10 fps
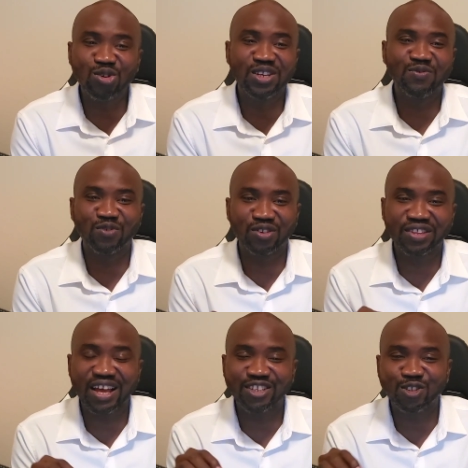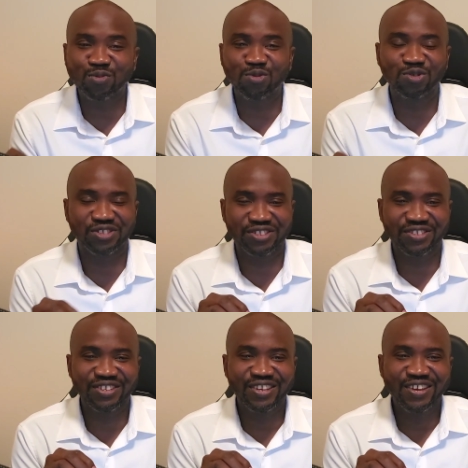looking for that smooth
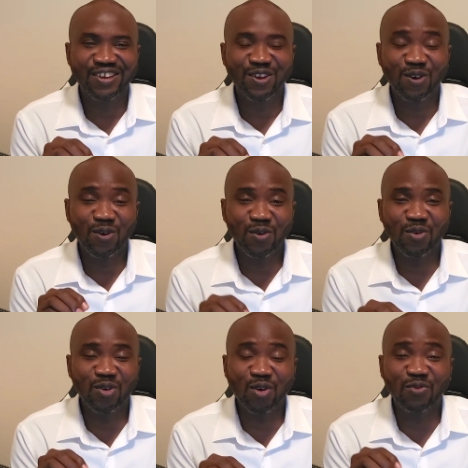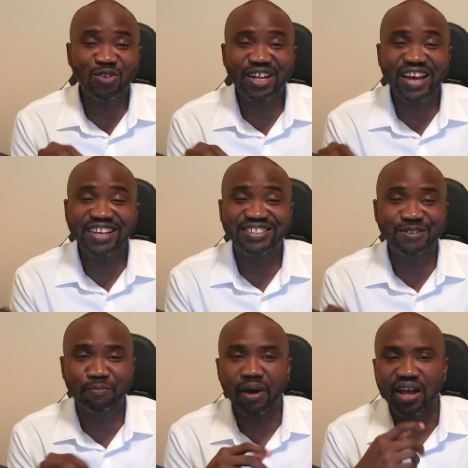or for that
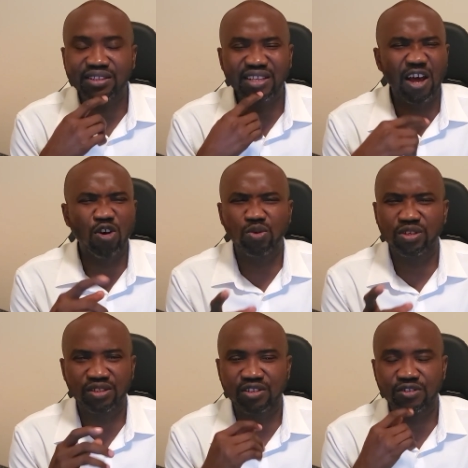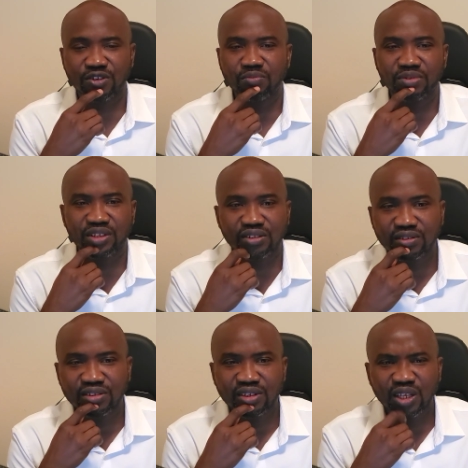easy path. I always say something
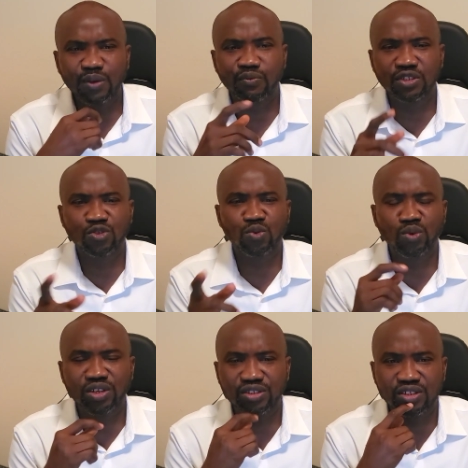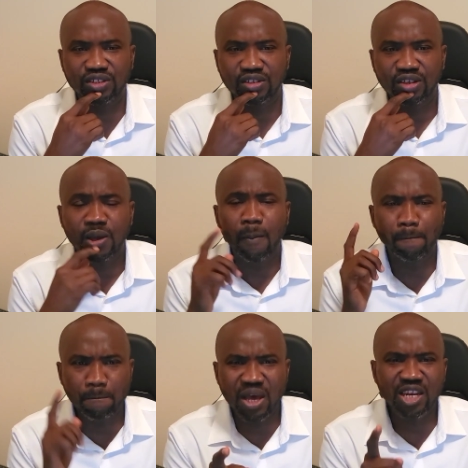if it's too easy,
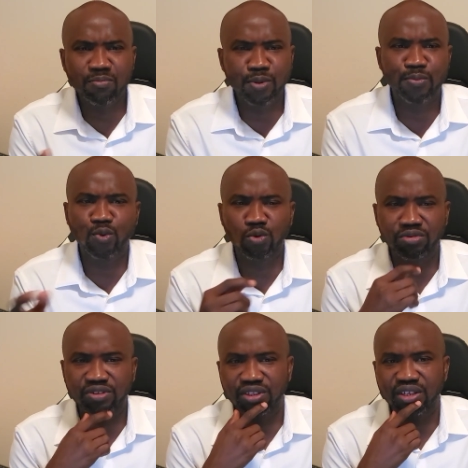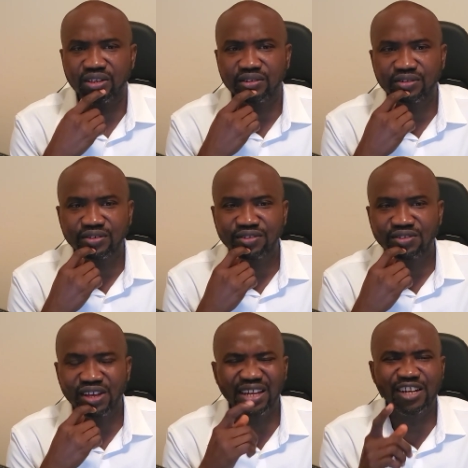many people will be there.
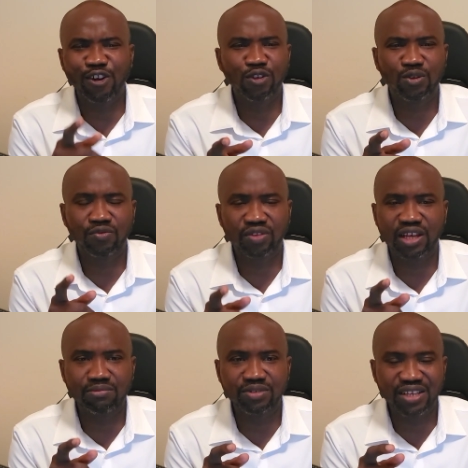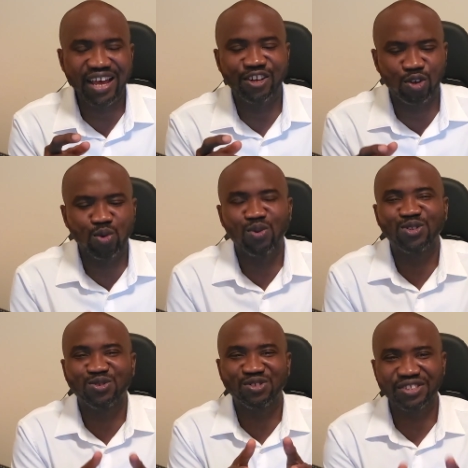And a lot of times, I don't
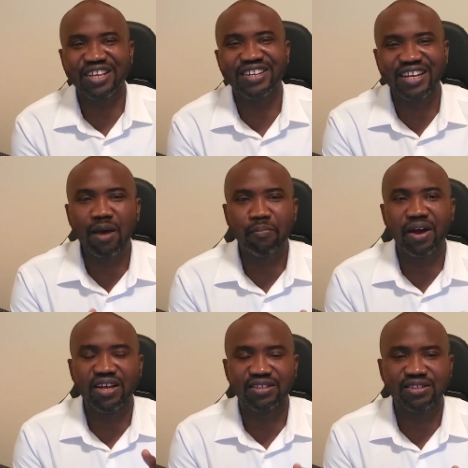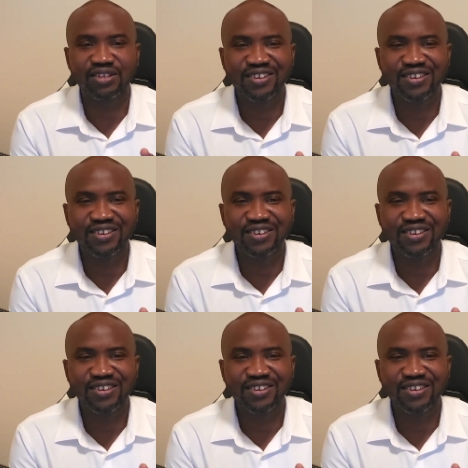want to stay in that part